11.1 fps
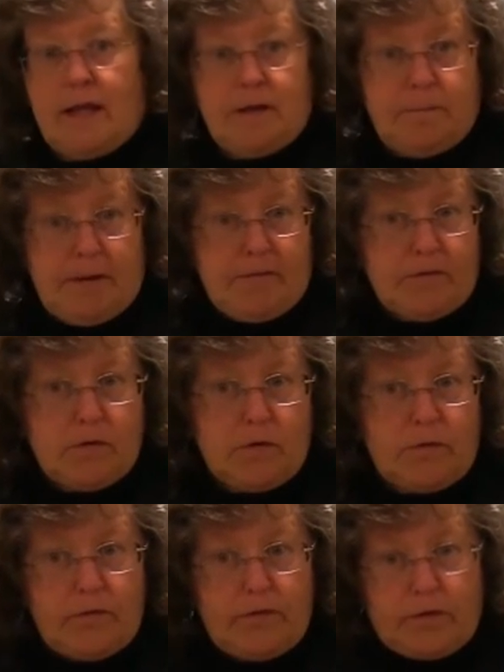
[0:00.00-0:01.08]
In
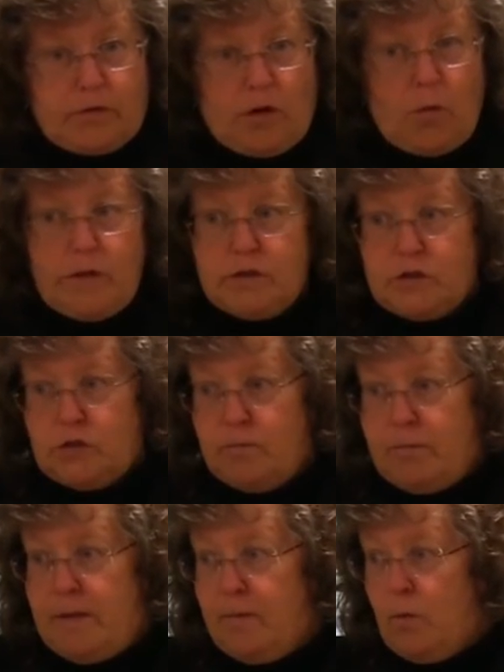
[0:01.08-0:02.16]
Pivotal, there's always two
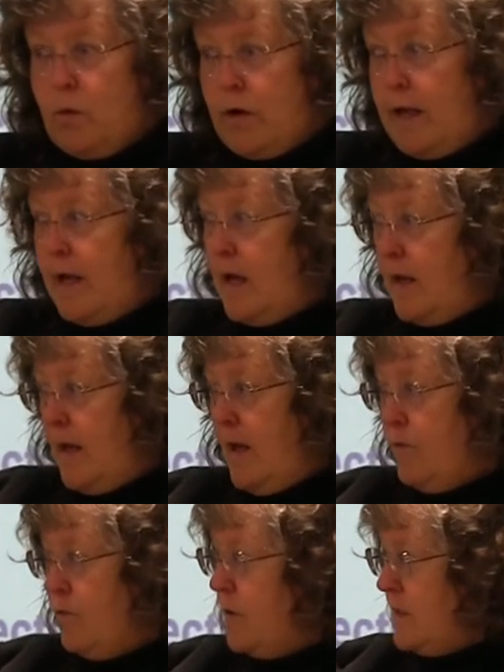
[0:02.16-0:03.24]
people working on
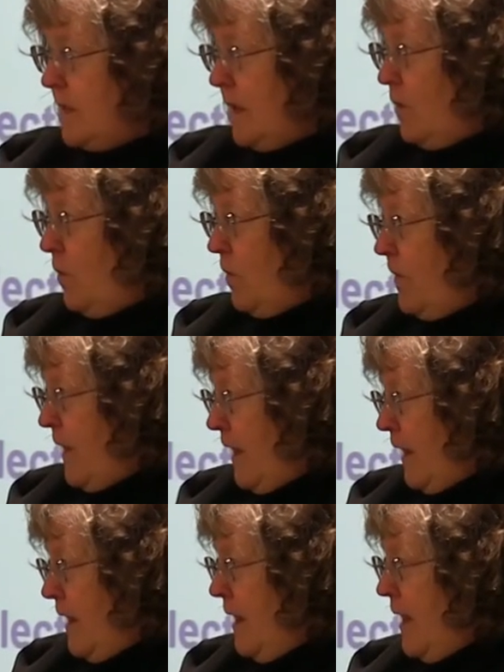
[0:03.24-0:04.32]
every single thing
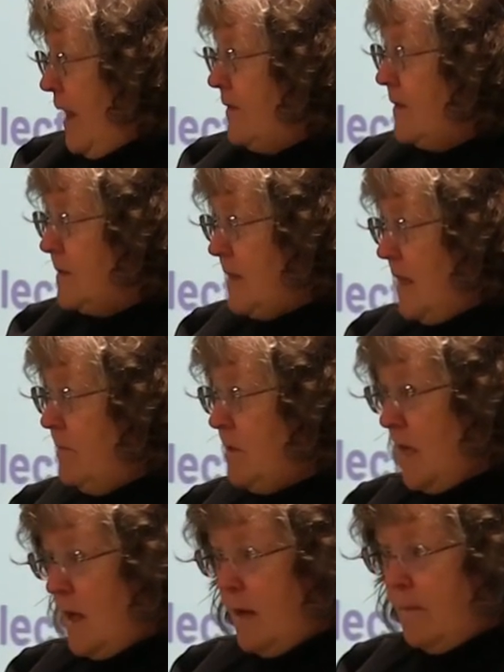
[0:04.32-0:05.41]
at the same
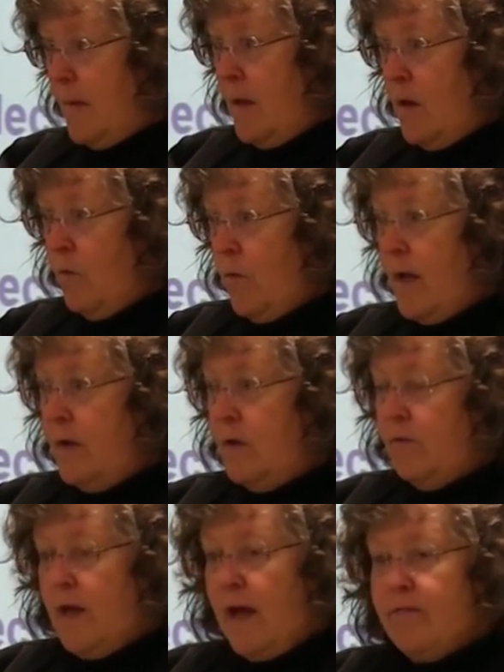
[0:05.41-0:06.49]
time, right?
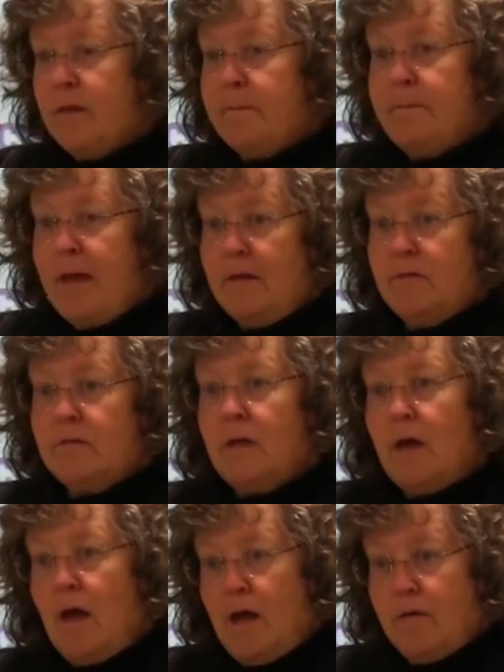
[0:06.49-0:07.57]
You've got the best
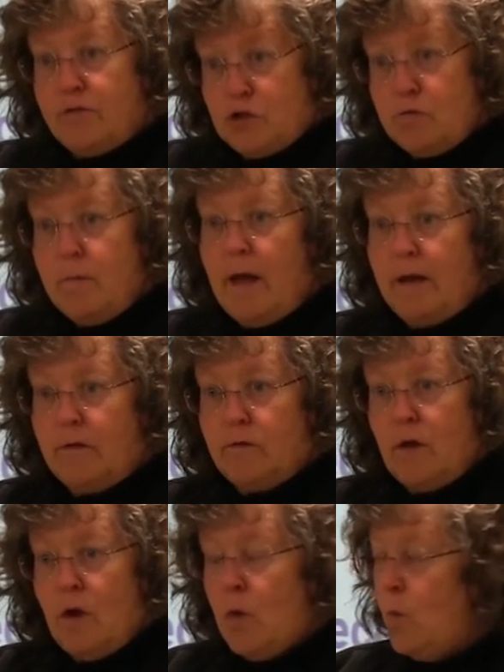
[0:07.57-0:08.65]
of two minds
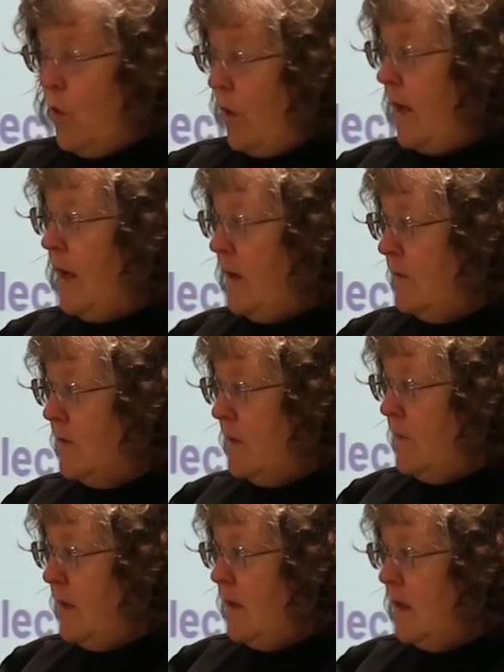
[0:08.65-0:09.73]
working on
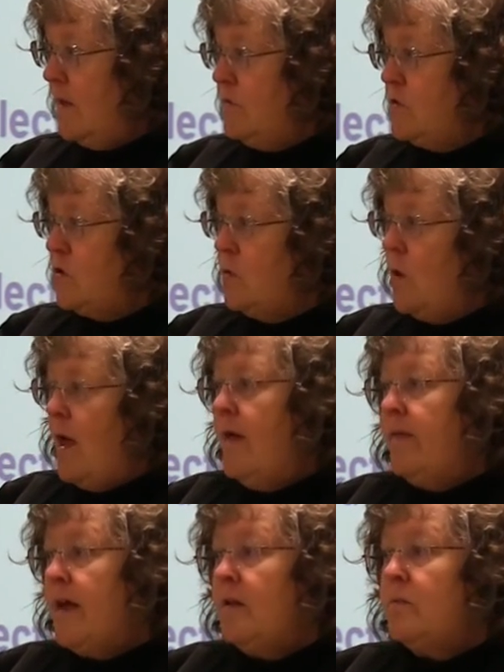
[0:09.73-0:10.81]
something. It gives you,
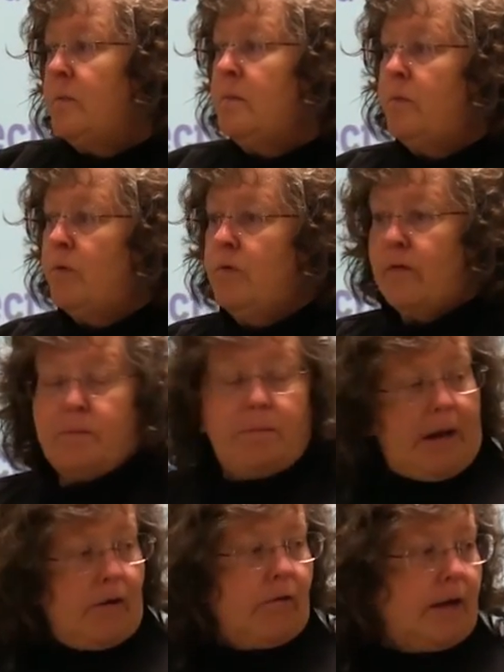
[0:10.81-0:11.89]
that has been proven,
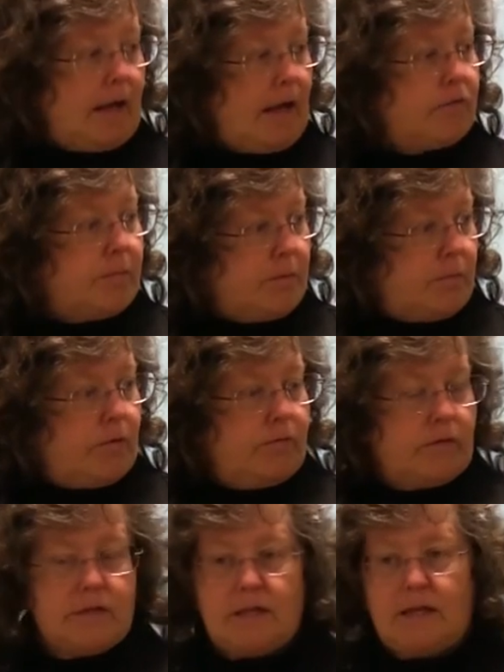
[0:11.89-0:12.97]
pairing has been
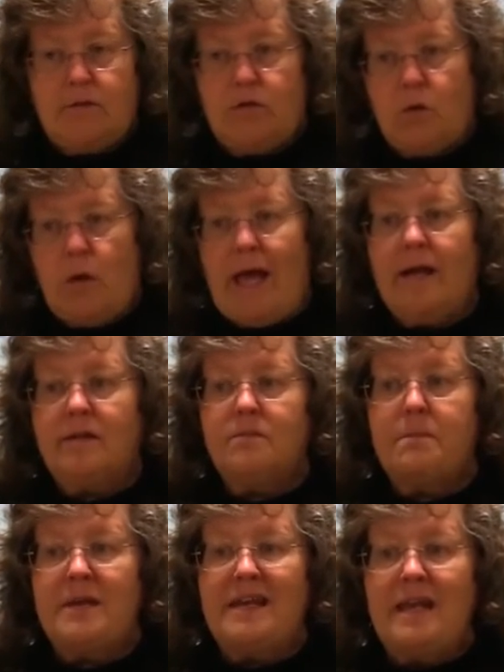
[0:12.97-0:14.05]
proven to give you
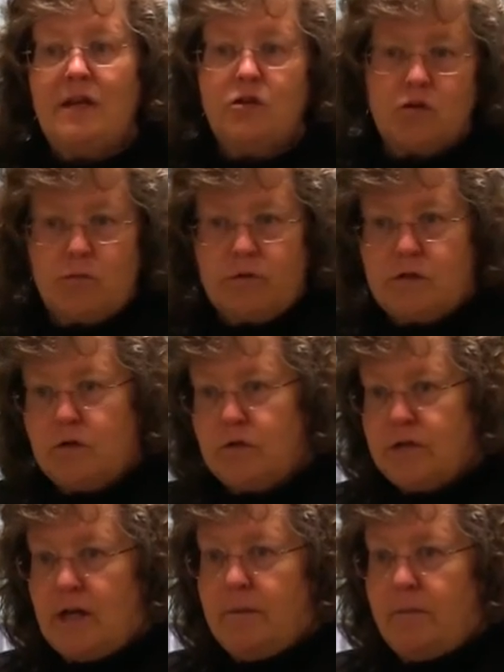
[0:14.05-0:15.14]
exponential
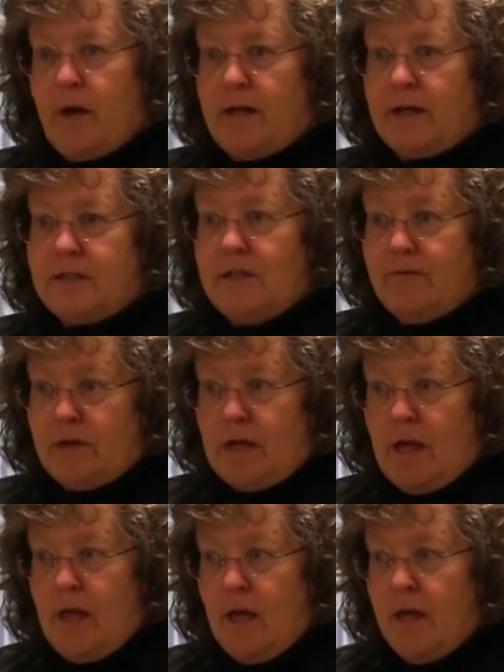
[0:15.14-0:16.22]
returns on the productivity
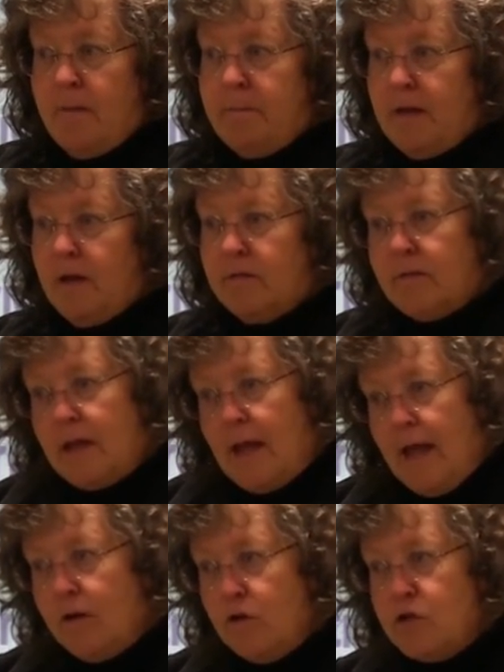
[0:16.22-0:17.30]
because the
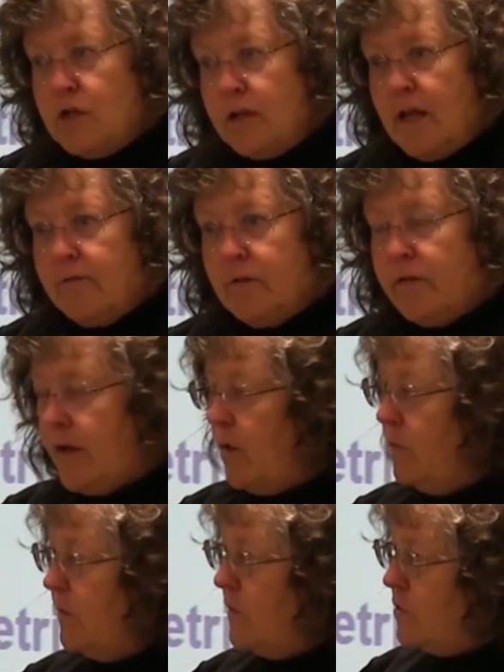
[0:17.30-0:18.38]
energy level that
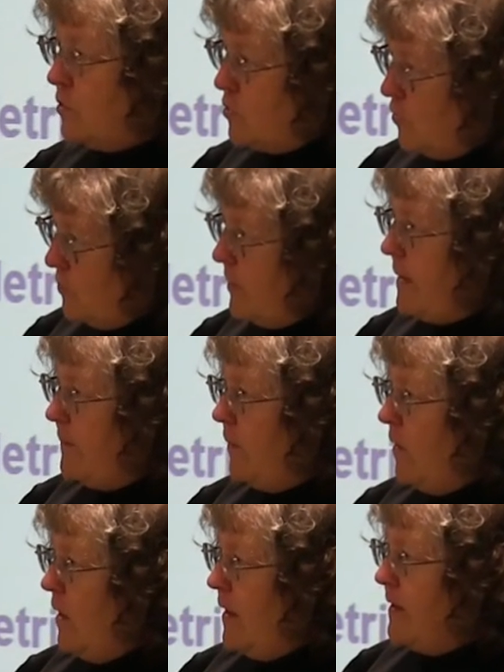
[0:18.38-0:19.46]
goes into two
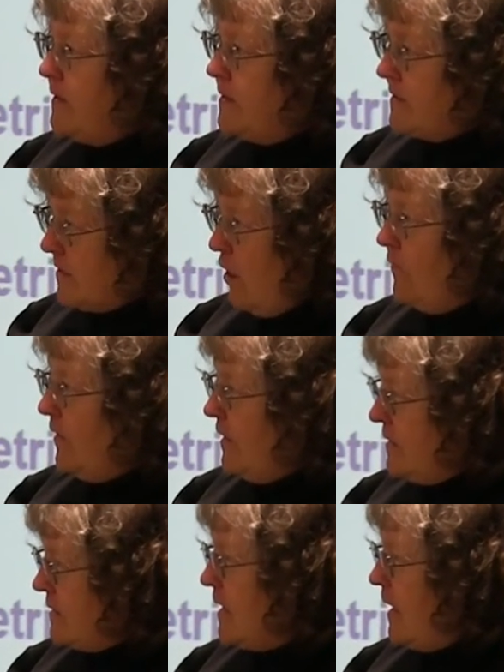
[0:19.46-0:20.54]
people solving
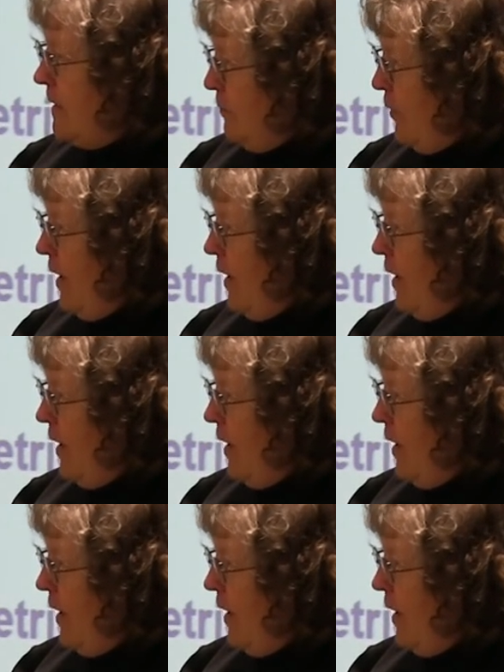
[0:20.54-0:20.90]
a design